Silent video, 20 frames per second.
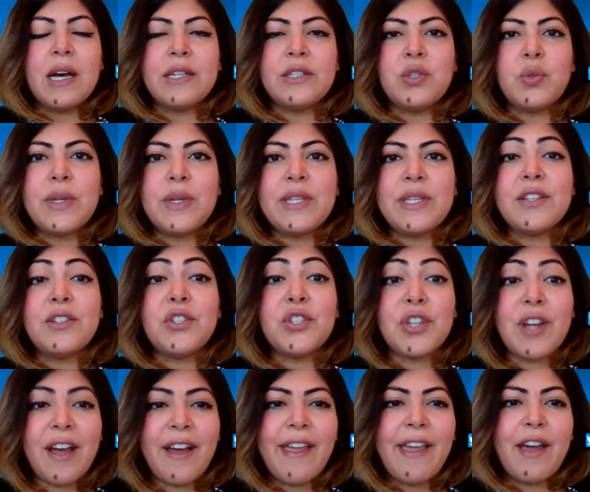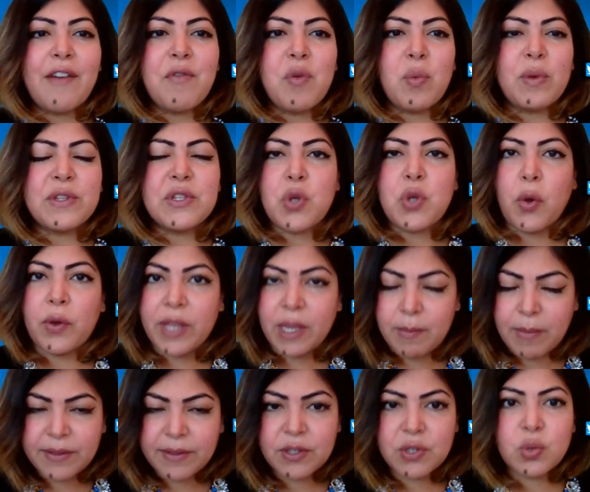Twitter Jaya, everyone's talking
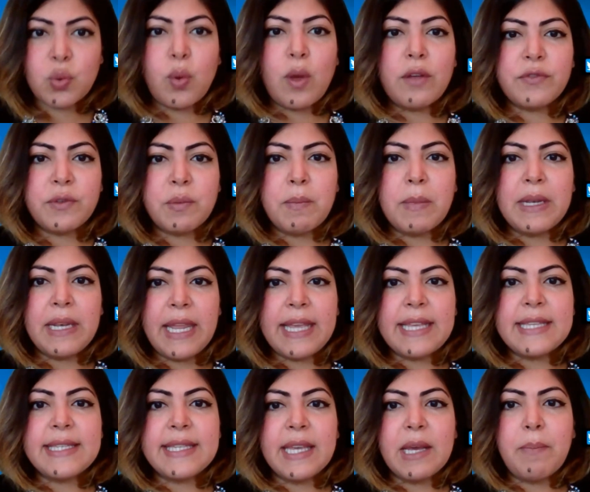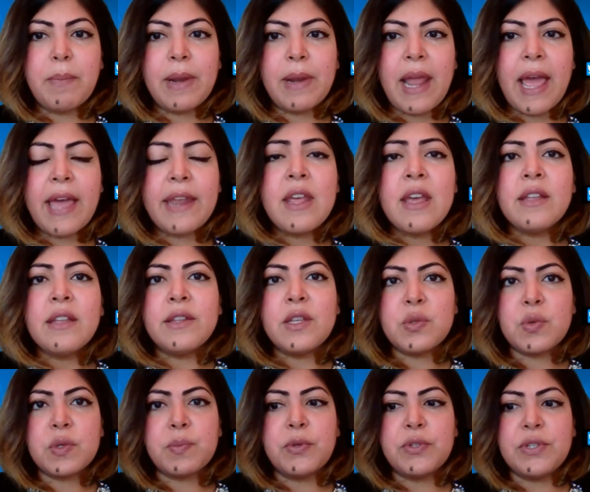about the 12th Malaysia plan.
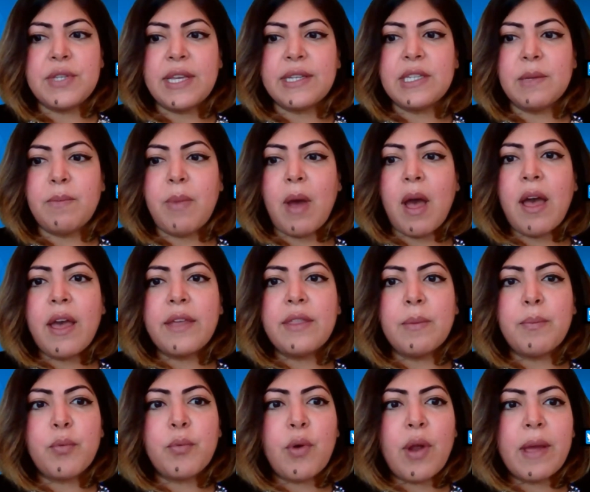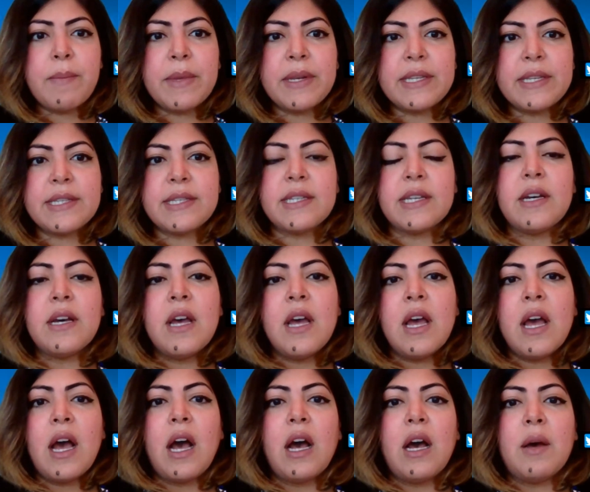This was presented by the Prime Minister,
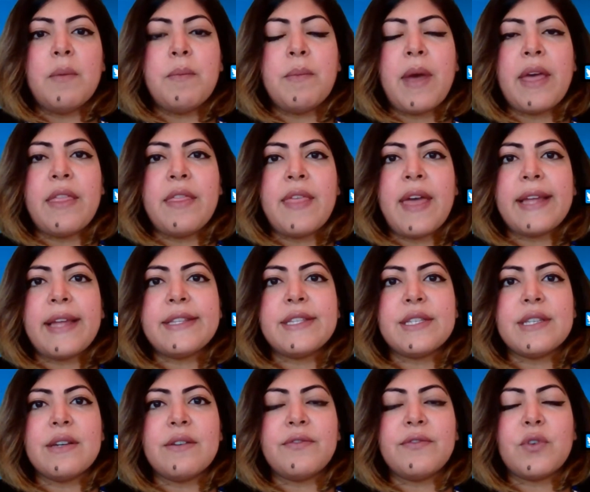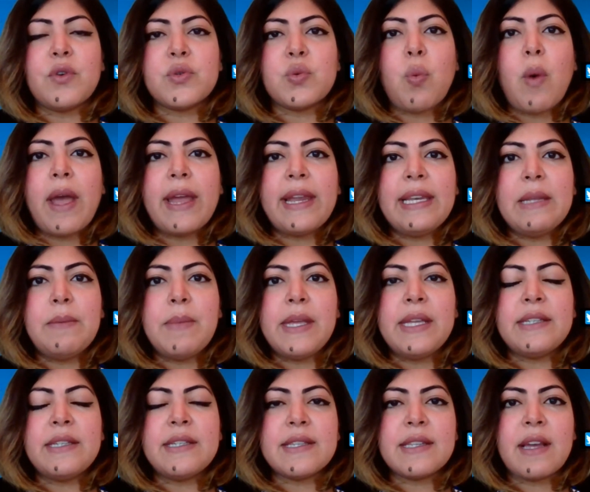and that's, of course, widely
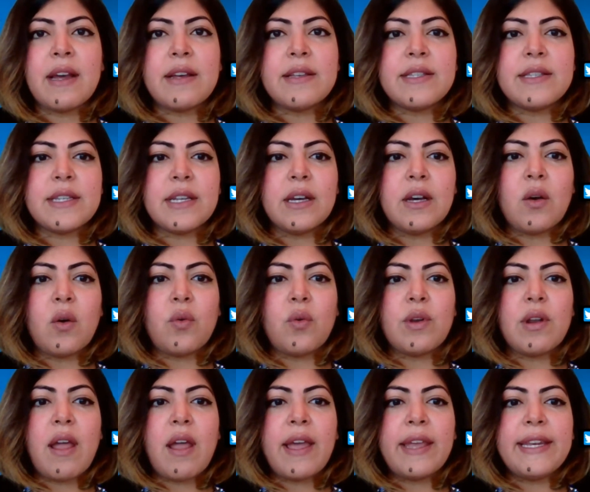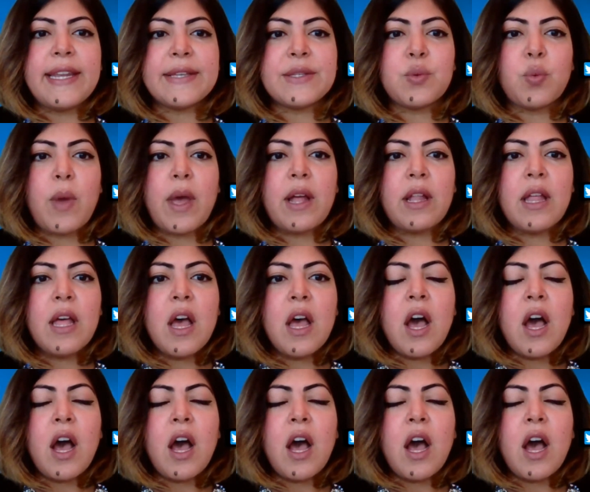being discussed online as well.